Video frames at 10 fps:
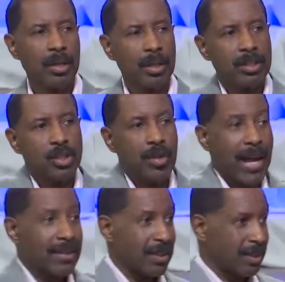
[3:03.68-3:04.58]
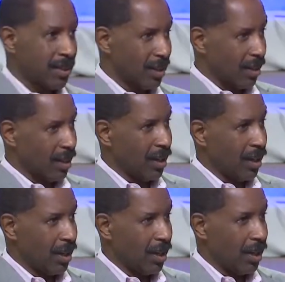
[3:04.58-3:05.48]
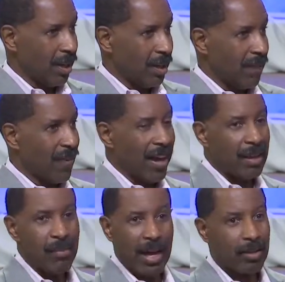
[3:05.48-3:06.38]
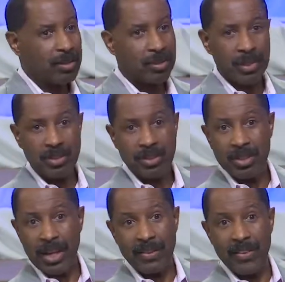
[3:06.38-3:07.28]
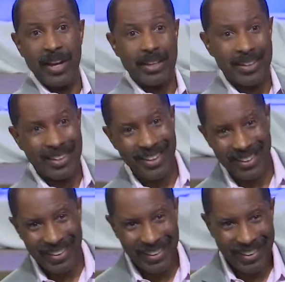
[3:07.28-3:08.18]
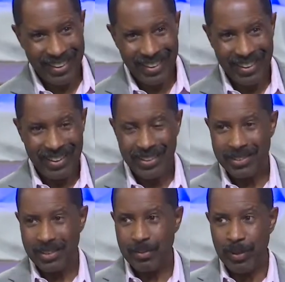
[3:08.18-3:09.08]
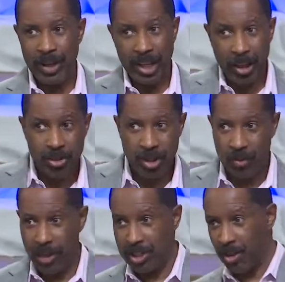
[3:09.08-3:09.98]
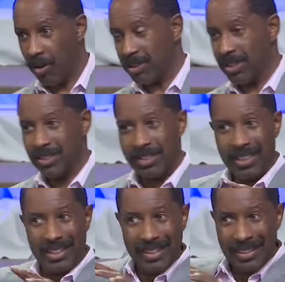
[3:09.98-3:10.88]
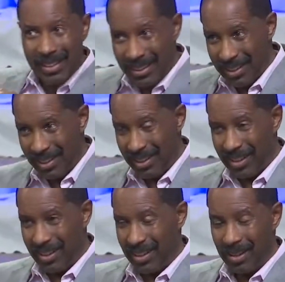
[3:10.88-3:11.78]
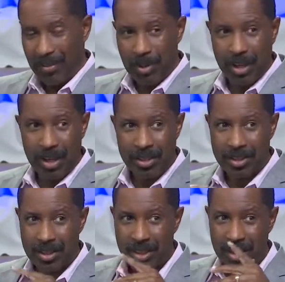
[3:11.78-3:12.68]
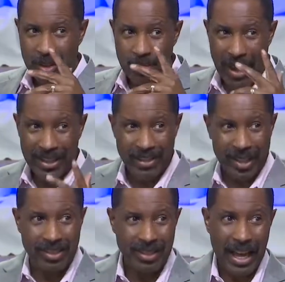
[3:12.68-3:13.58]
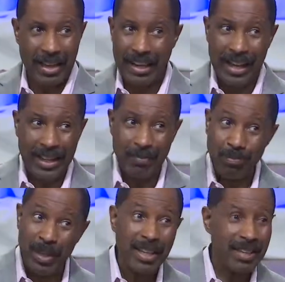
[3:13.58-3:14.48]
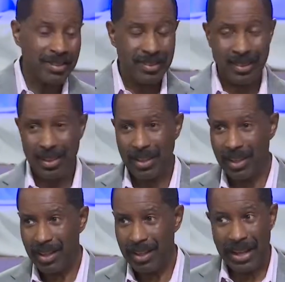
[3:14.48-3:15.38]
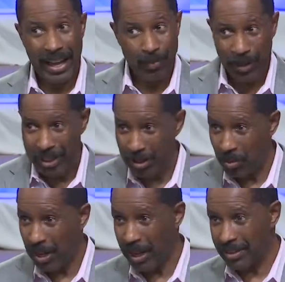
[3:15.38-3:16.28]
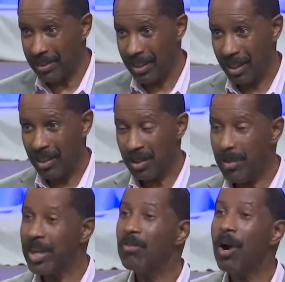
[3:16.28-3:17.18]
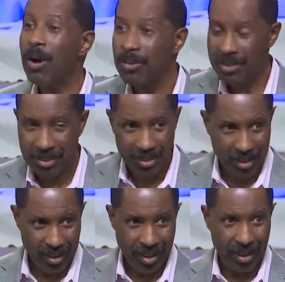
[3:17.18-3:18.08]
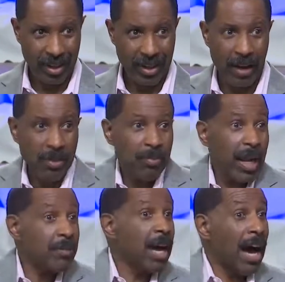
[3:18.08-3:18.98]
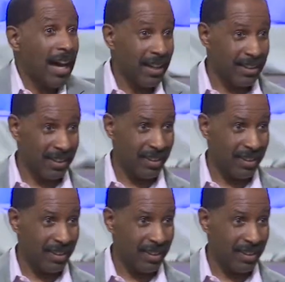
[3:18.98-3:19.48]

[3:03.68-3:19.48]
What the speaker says: You're distracted. You fight in battle you shouldn't have to fight. Spending energy and resources because you made decisions not in peace, not a place of rest. So you made it worse. And I'm going to blame God.